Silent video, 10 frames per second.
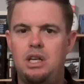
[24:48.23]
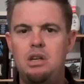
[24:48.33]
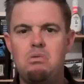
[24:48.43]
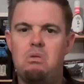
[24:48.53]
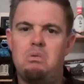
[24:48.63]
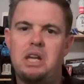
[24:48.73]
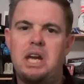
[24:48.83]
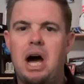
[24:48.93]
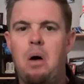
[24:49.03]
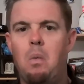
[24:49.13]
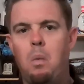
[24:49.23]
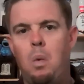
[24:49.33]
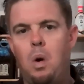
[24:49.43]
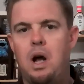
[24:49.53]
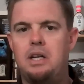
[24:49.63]
You only got
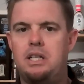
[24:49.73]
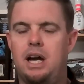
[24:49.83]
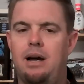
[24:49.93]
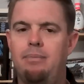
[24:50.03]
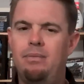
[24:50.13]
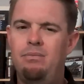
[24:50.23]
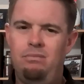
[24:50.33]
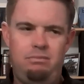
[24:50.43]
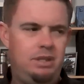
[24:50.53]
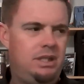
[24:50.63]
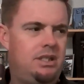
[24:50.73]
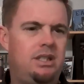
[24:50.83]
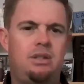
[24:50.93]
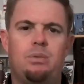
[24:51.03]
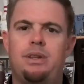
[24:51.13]
1 time. Be
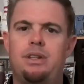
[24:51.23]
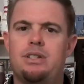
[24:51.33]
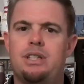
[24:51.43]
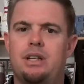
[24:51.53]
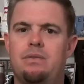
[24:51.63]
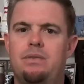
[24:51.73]
gentle with yourself.